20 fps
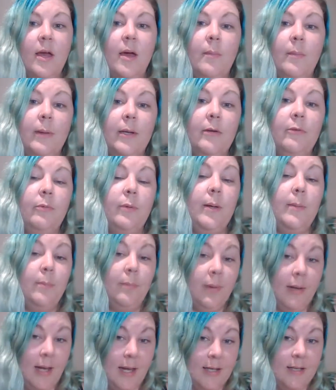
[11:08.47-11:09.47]
But if we
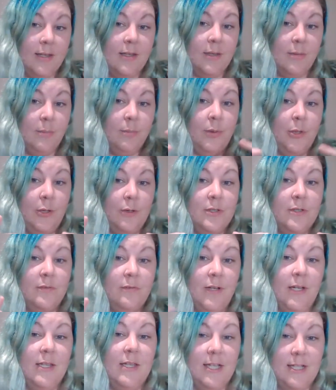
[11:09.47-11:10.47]
blend them
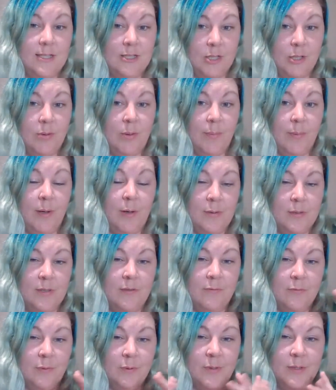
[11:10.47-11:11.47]
beautifully, these two opposing
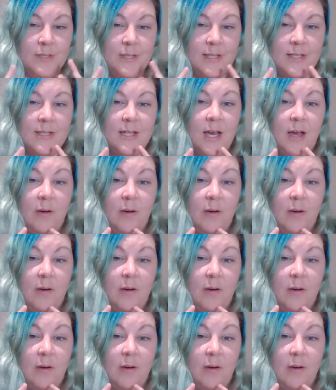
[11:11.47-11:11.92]
forces,